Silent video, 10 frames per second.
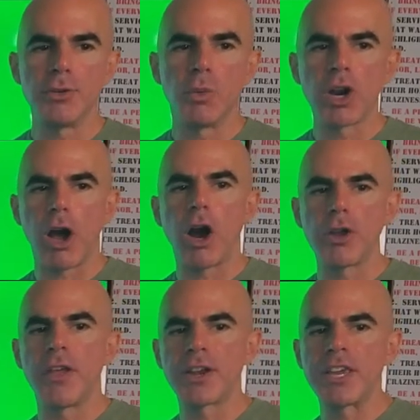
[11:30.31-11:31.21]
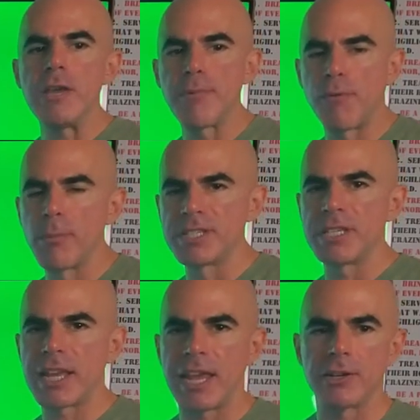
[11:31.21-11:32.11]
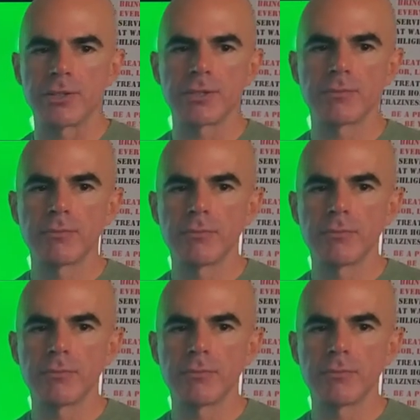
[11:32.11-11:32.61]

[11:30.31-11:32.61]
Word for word: What are their key performance indicators?